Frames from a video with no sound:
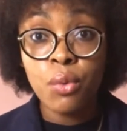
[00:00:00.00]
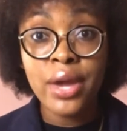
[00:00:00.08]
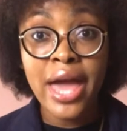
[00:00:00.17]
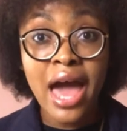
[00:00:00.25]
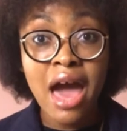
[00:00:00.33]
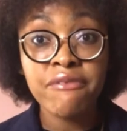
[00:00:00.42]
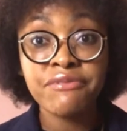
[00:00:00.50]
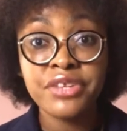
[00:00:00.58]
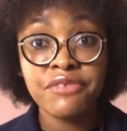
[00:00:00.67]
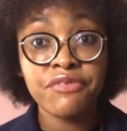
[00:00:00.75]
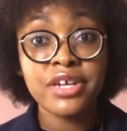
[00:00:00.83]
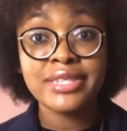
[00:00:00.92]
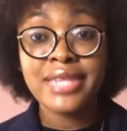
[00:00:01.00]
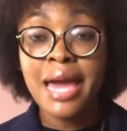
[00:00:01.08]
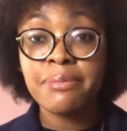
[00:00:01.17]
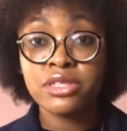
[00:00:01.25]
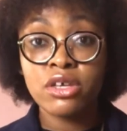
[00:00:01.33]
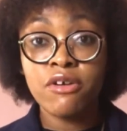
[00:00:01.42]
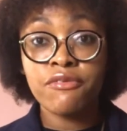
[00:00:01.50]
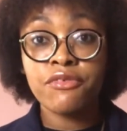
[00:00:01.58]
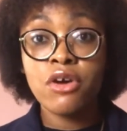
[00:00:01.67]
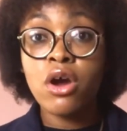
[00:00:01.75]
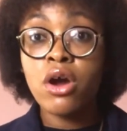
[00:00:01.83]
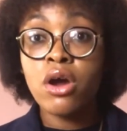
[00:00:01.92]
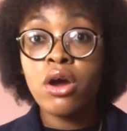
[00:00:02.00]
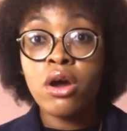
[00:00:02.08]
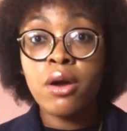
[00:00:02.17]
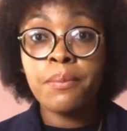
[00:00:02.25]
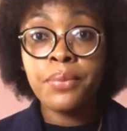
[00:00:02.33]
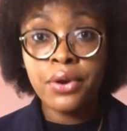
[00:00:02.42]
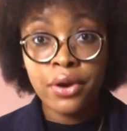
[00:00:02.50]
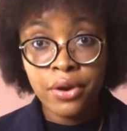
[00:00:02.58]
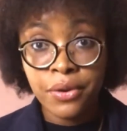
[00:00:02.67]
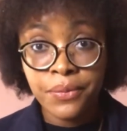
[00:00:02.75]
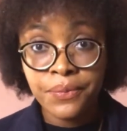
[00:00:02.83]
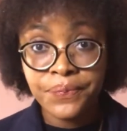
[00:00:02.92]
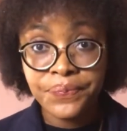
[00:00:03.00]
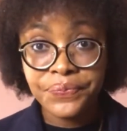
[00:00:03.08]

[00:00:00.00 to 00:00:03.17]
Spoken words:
we have different types of perm.